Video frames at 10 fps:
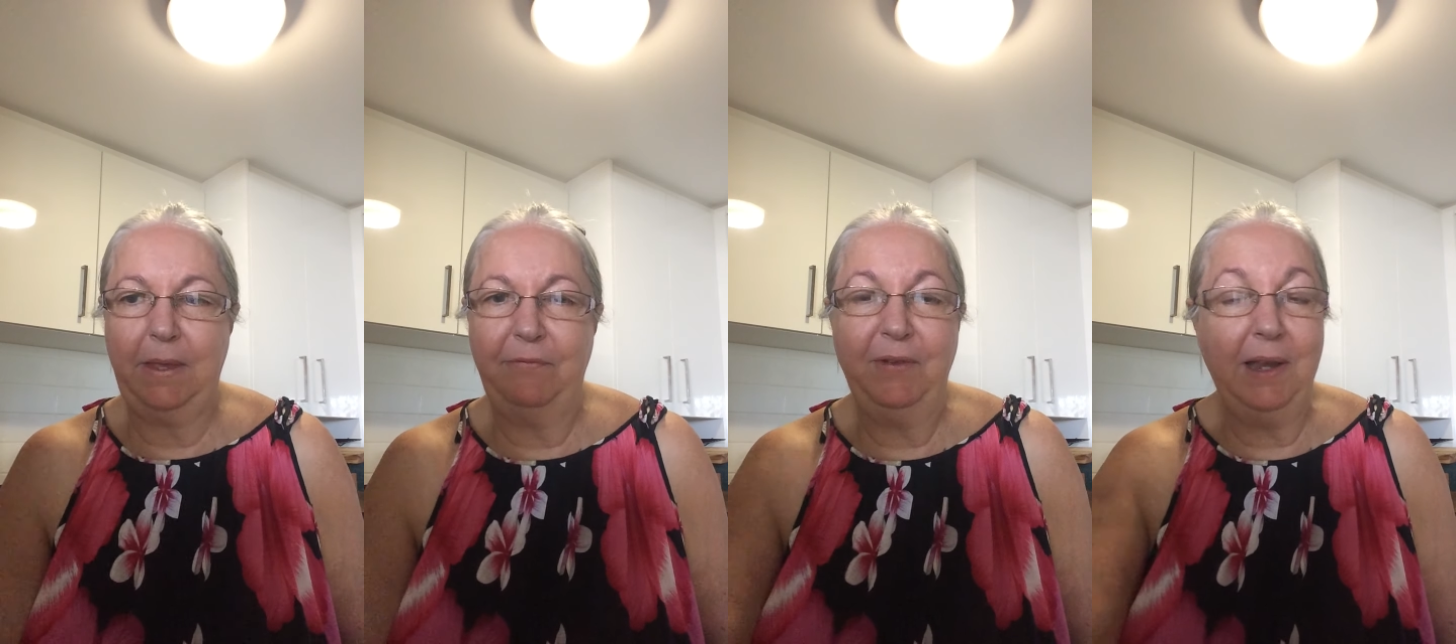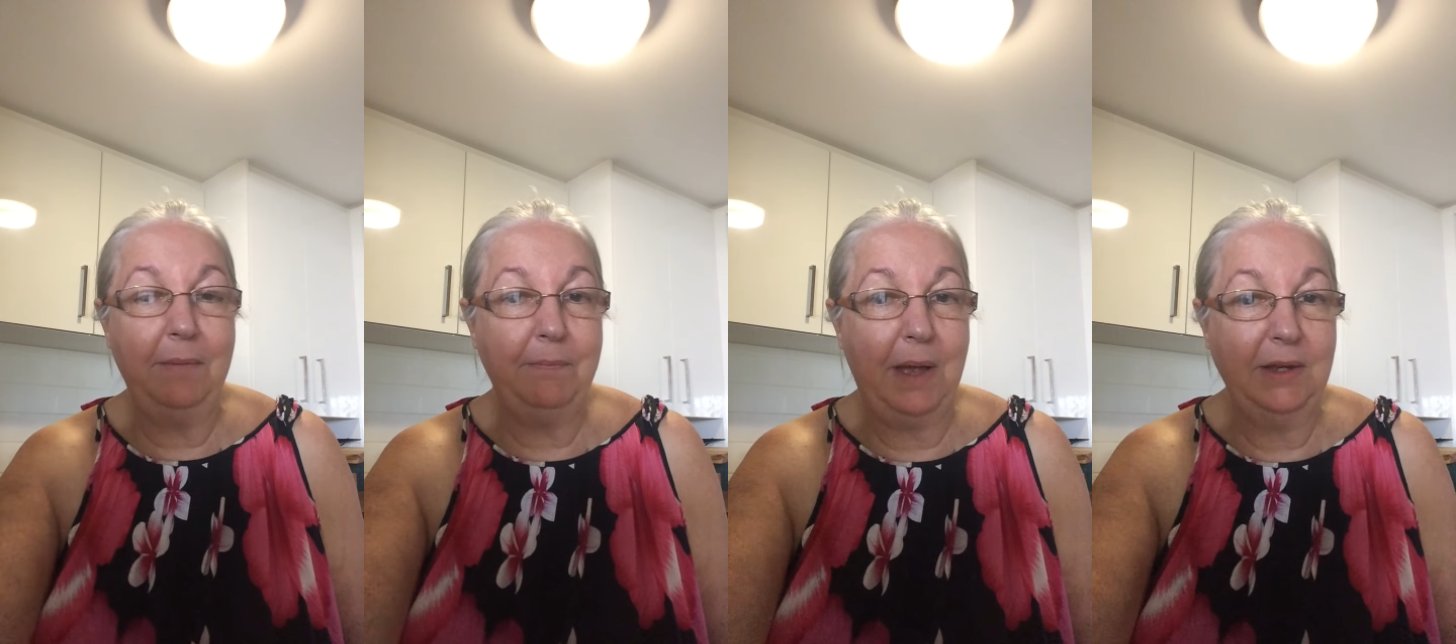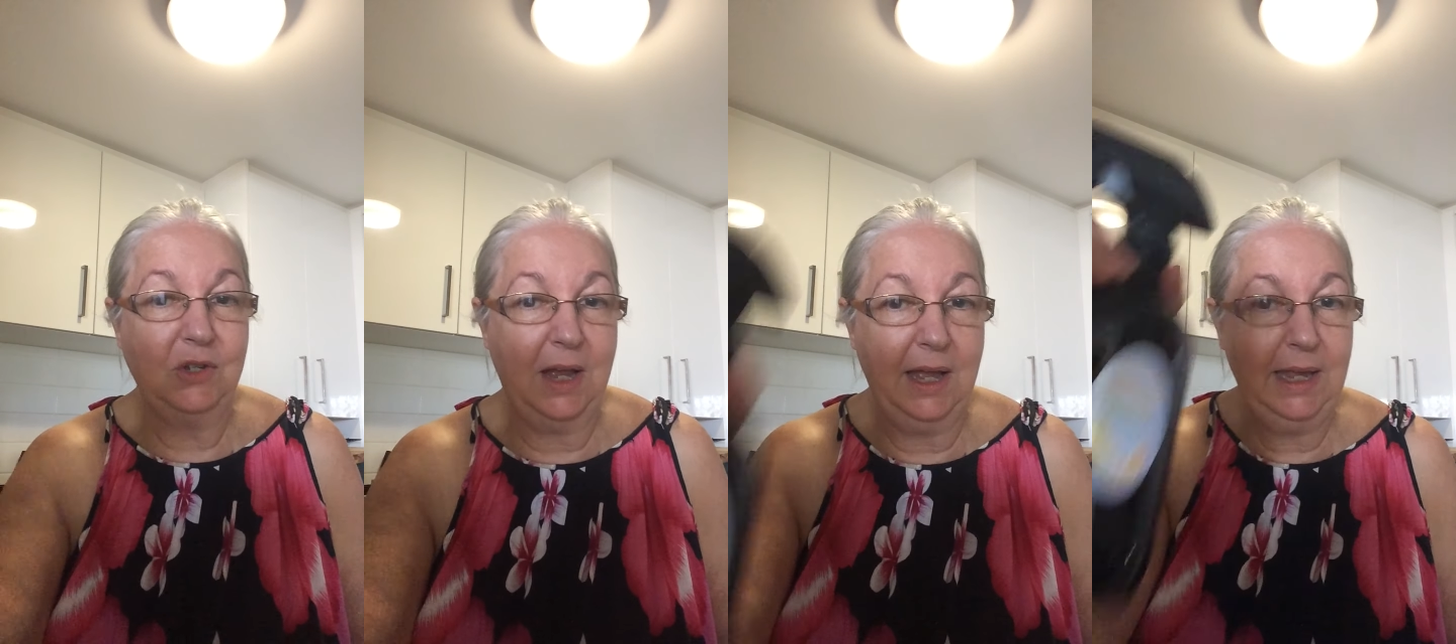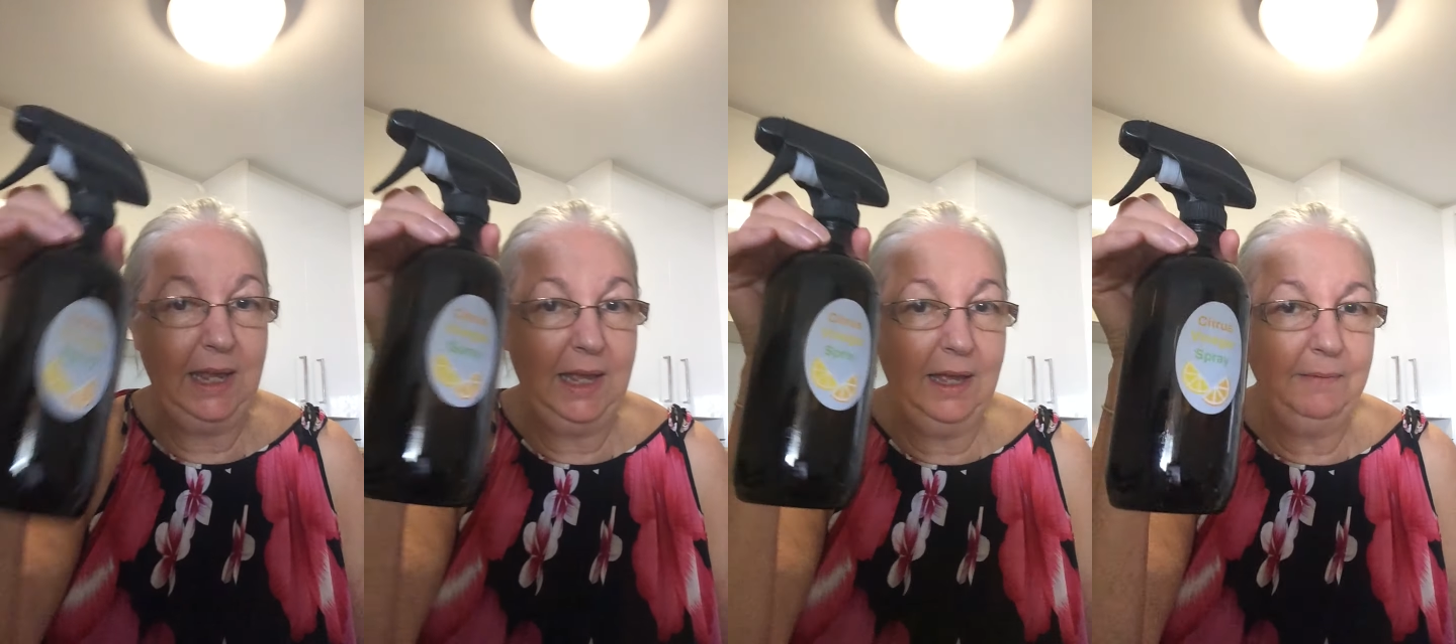fill up my jar
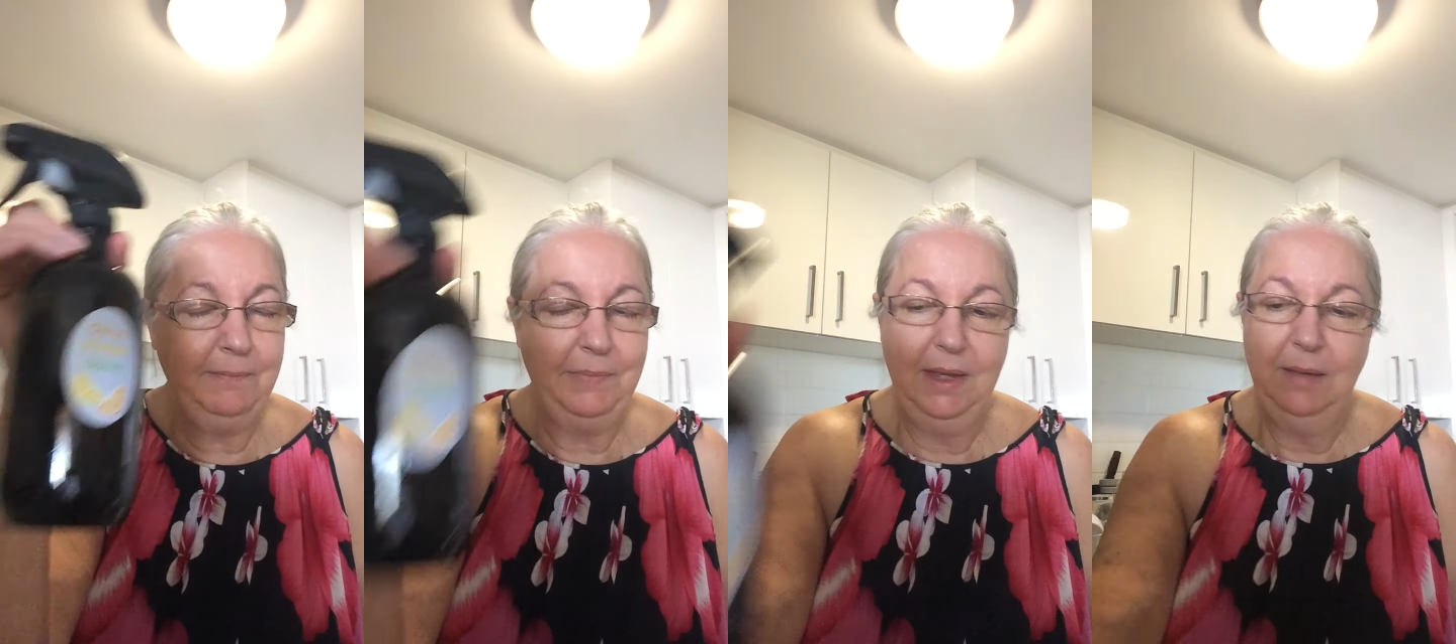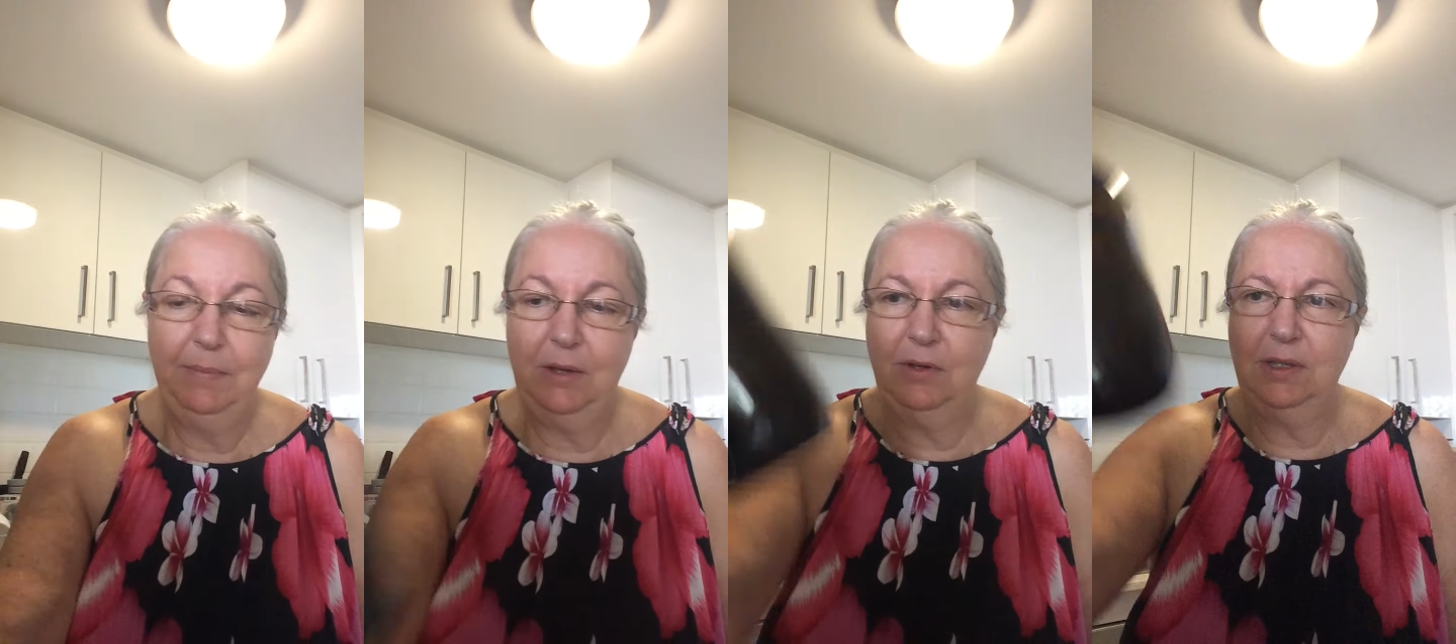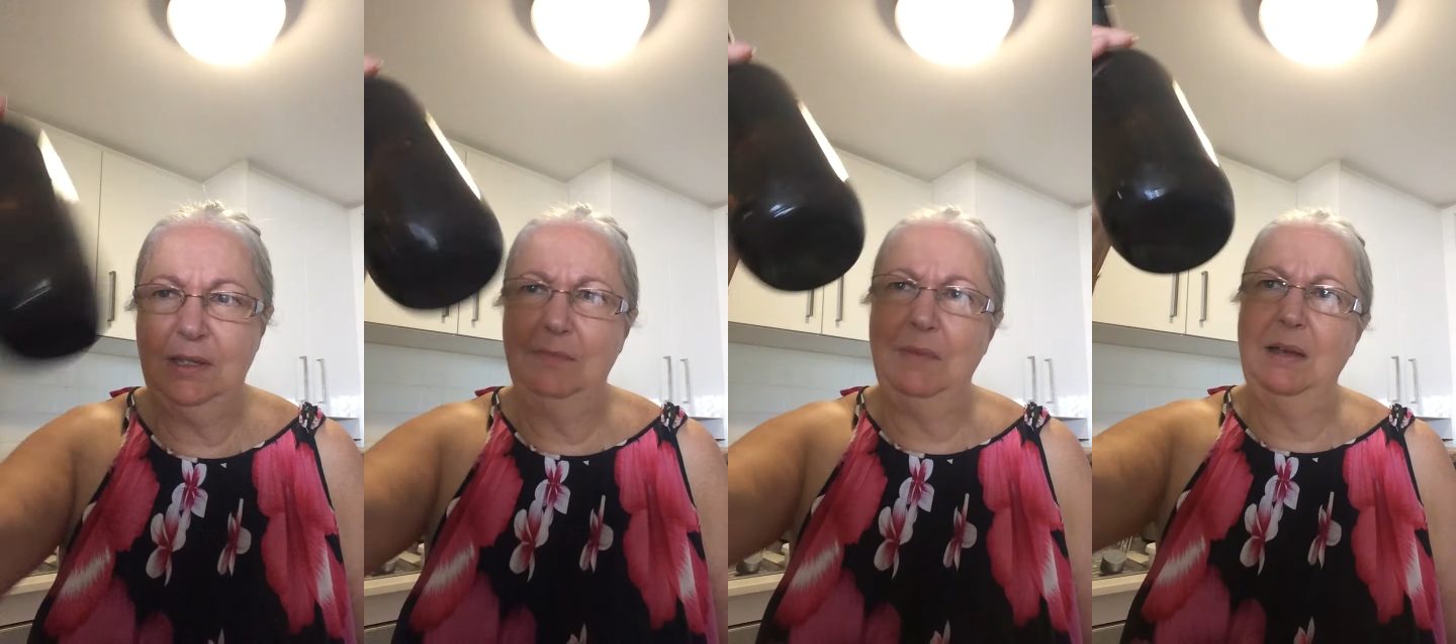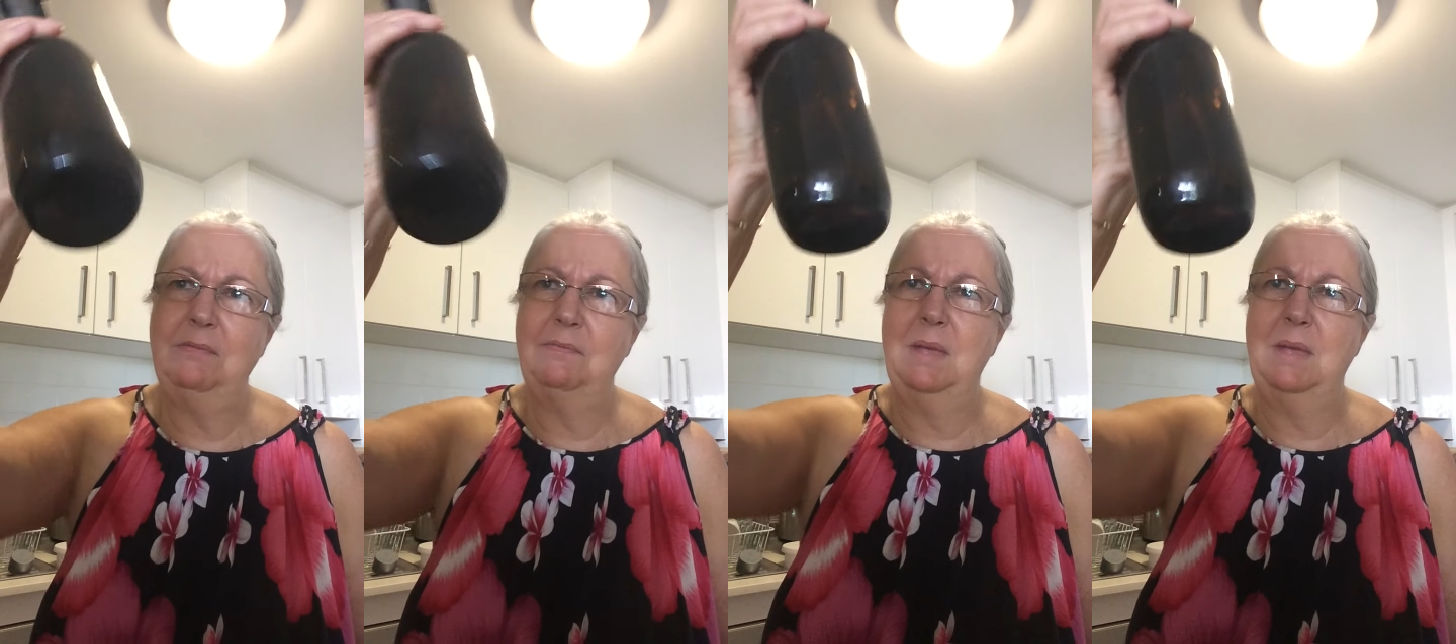here, because my